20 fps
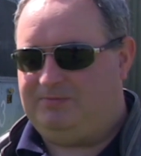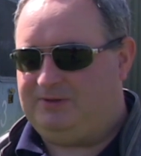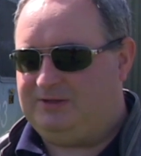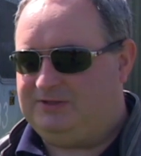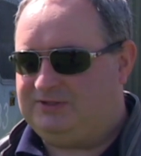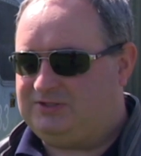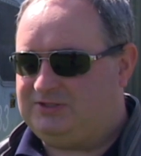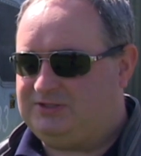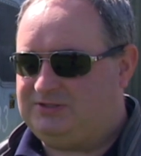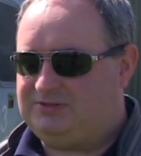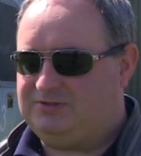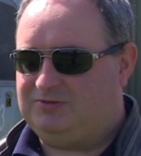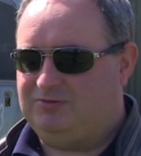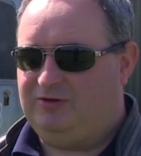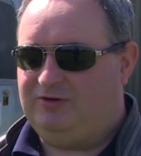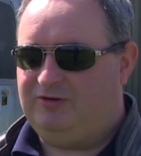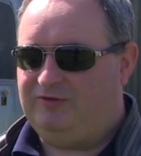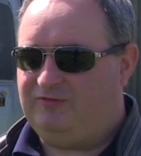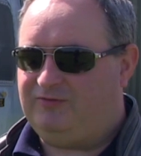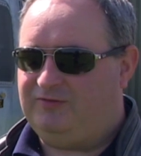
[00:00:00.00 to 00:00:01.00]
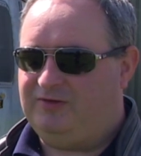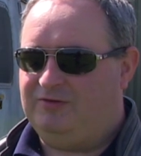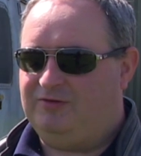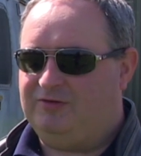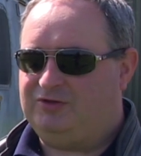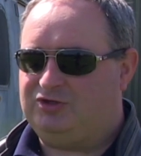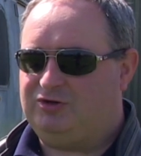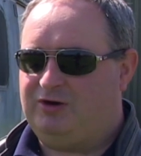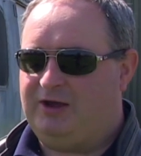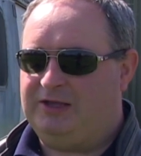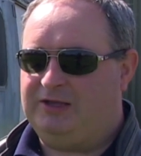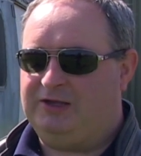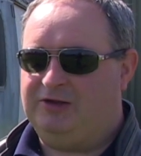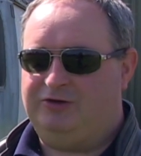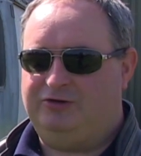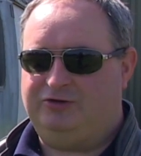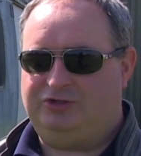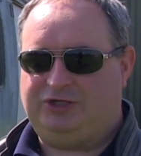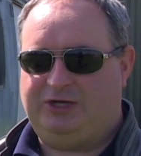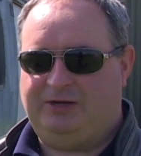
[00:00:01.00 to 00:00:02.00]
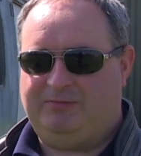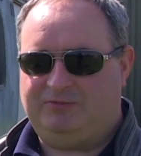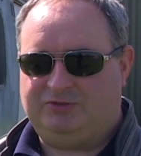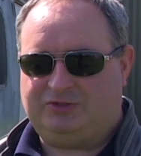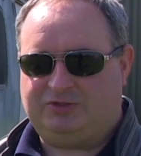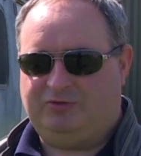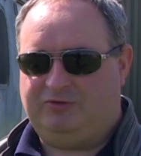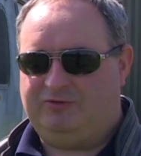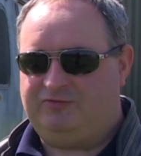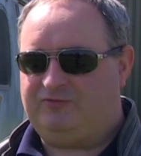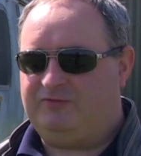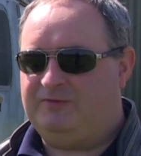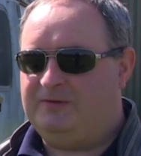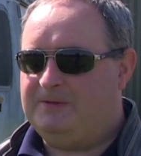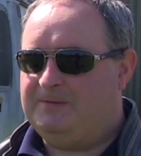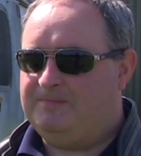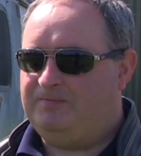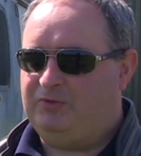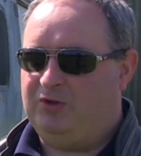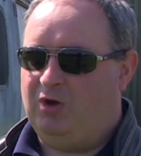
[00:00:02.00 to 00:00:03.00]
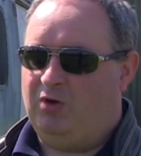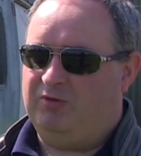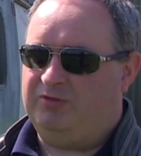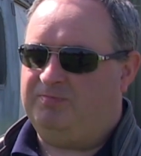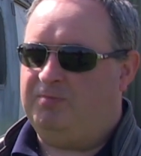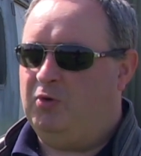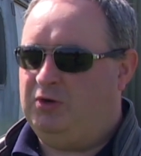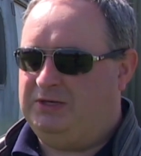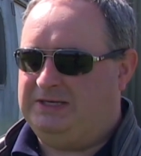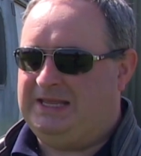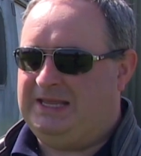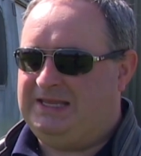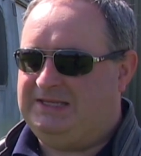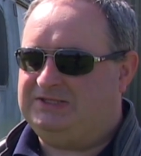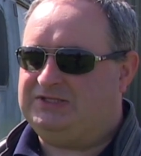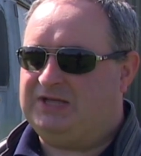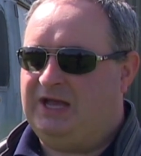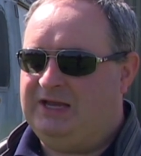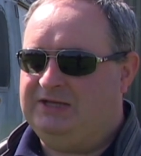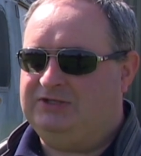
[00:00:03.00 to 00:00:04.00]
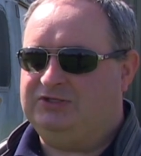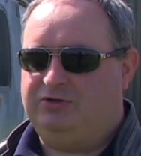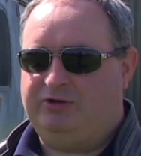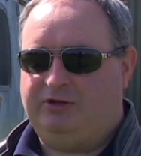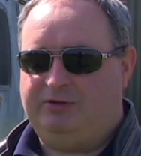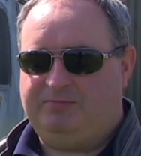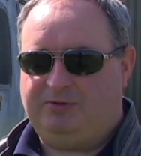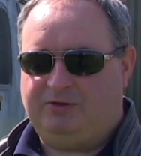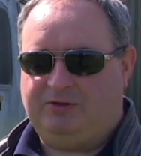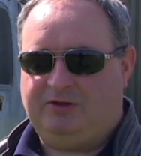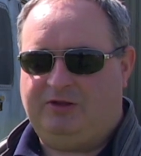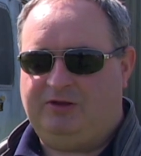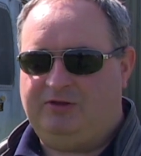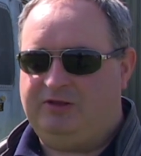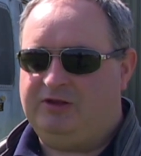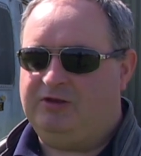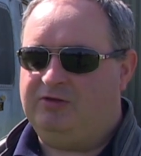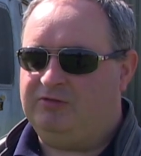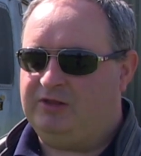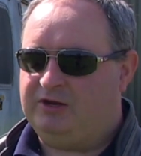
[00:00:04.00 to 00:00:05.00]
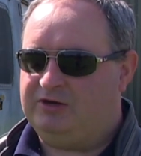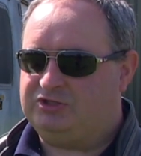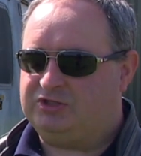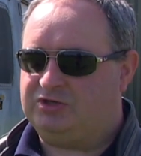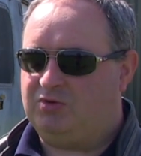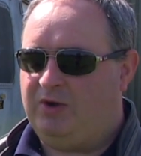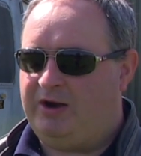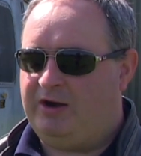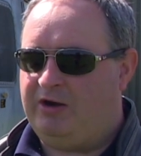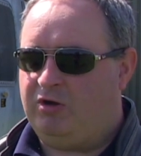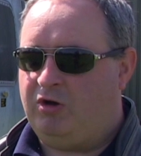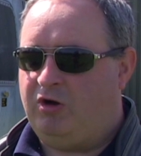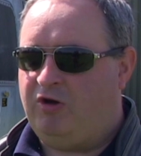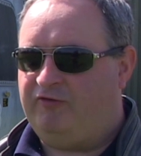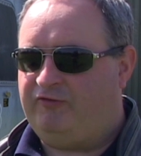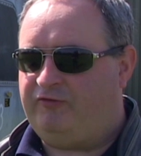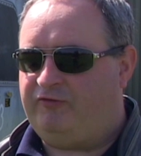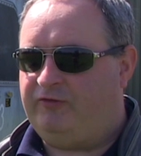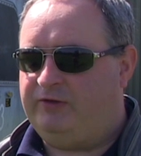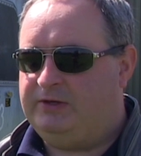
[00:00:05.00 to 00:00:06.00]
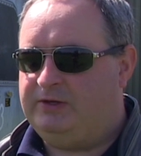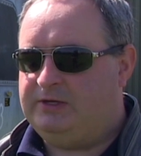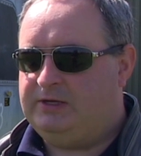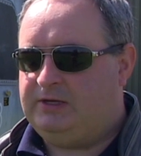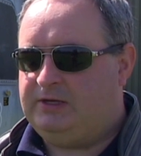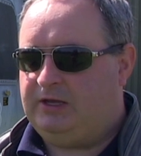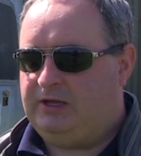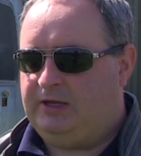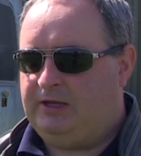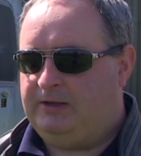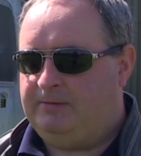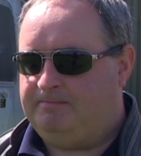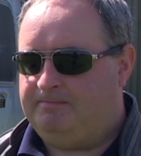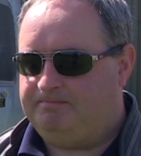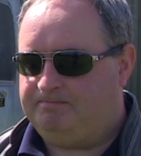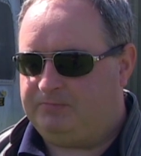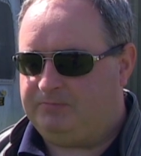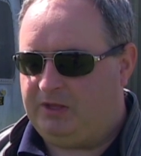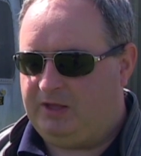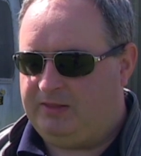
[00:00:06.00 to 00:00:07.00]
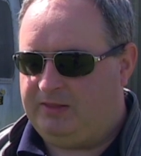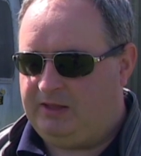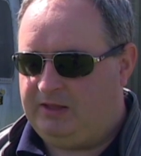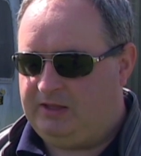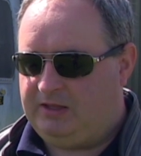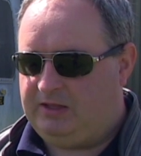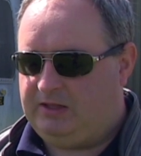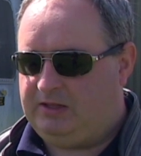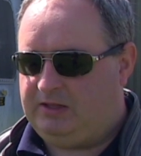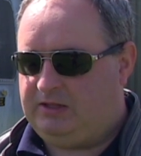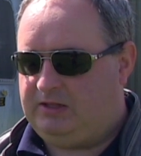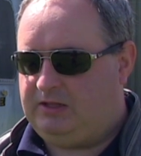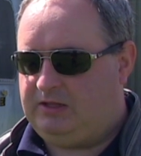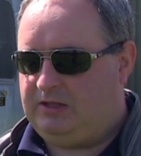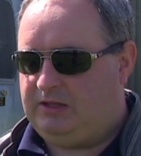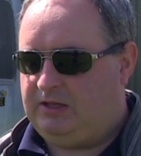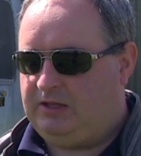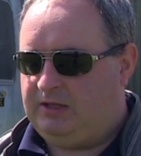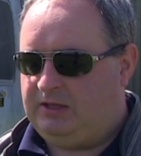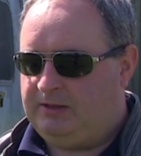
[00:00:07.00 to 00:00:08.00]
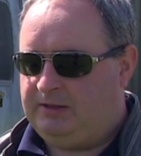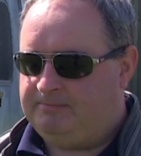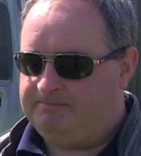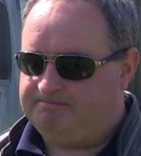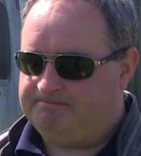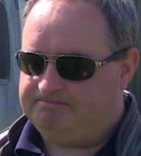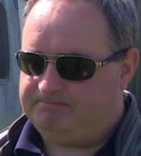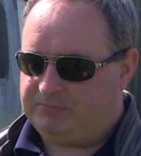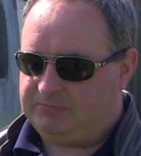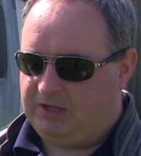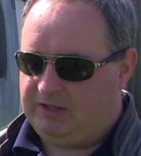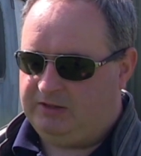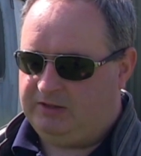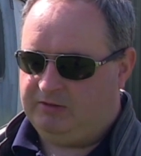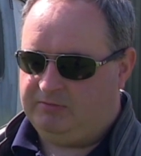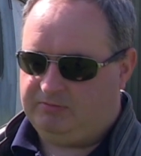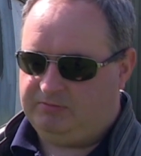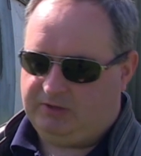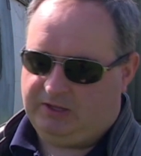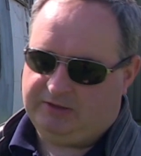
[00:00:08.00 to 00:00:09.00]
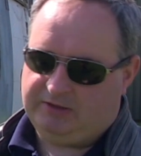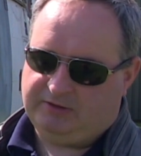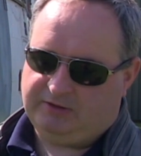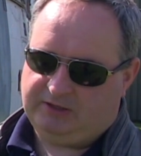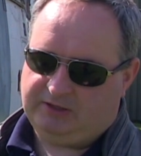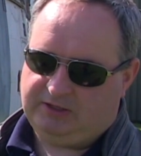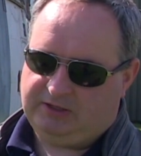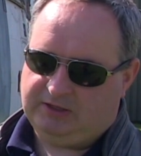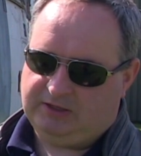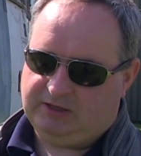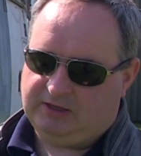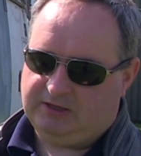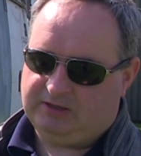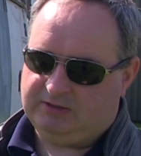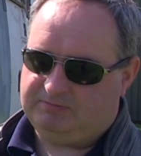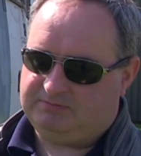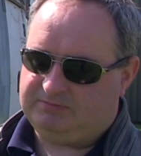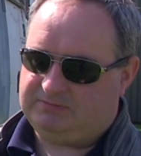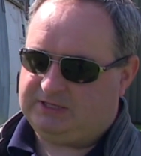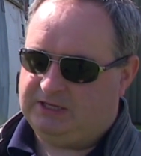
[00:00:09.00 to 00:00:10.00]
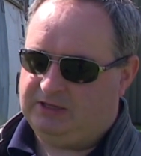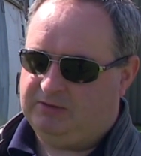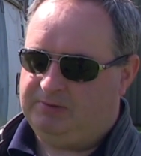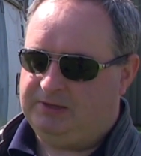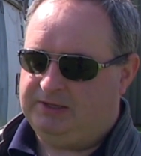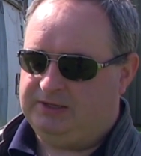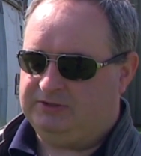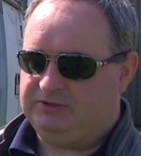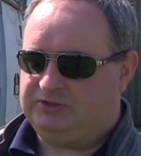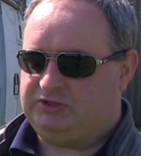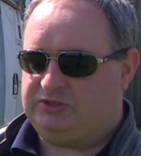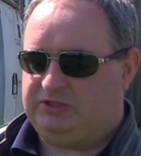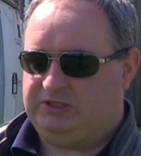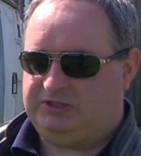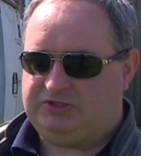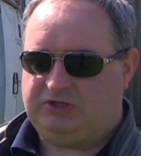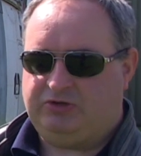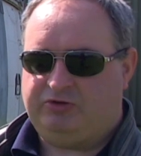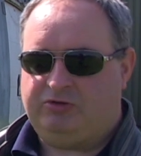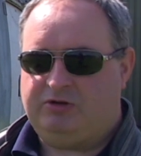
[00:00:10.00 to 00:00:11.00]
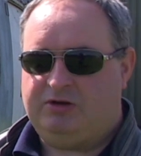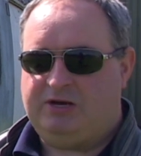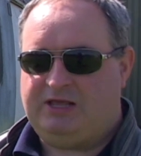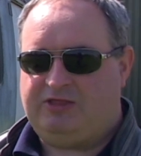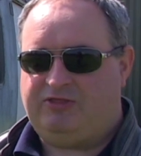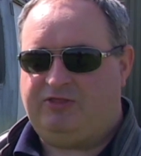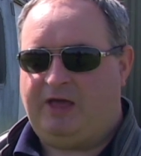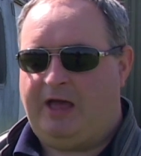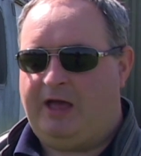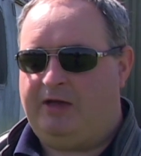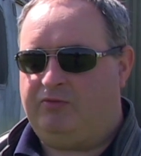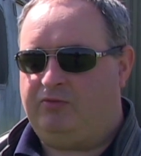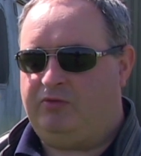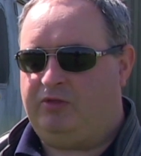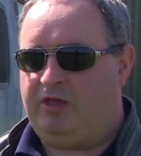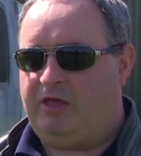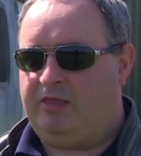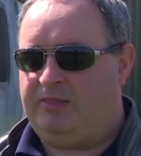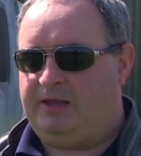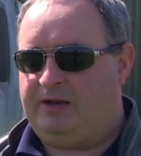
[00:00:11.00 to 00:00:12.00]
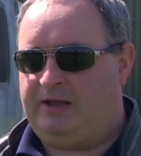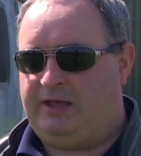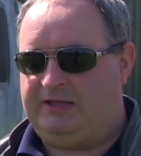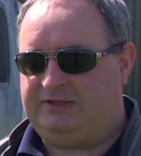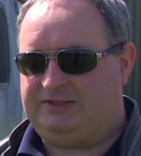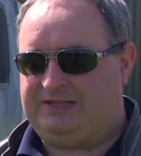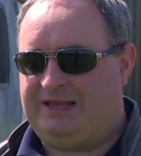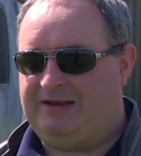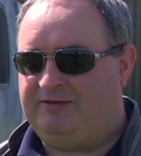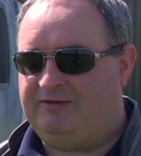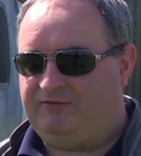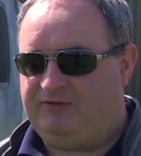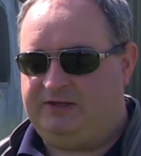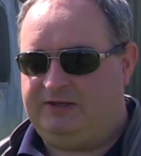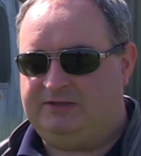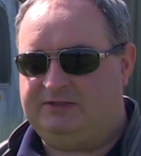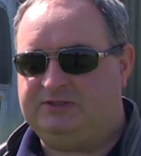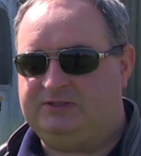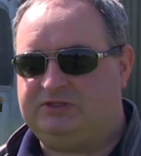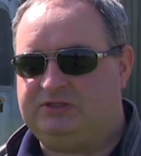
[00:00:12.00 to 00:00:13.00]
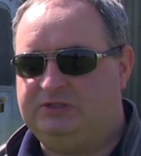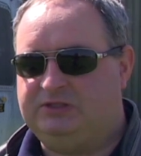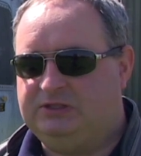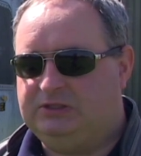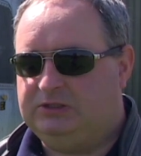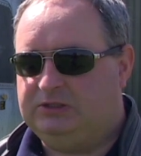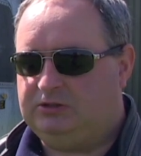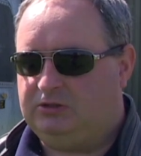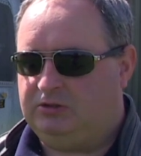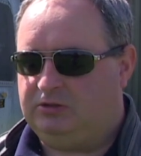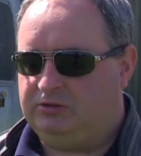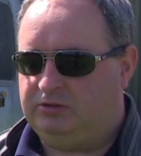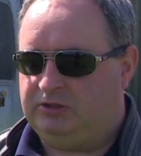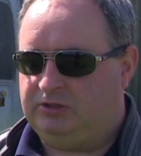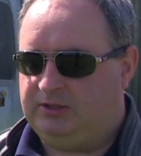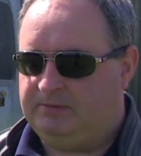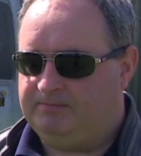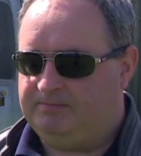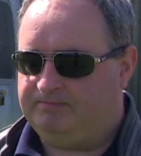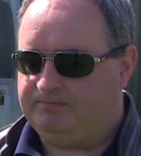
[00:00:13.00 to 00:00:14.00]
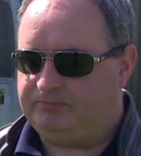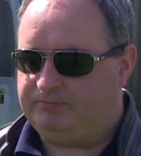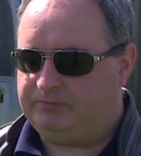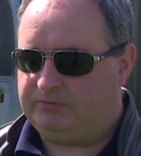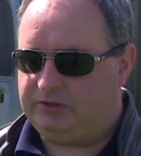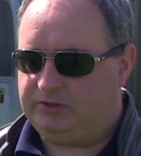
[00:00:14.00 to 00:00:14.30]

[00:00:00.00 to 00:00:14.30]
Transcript: It's sort of you know a triangular shape with sort of not with pointy sides on it, but they're, you know they're squared off, um, and that um, and the and the uh, tailplane sits underneath that, and then it has end fins on um,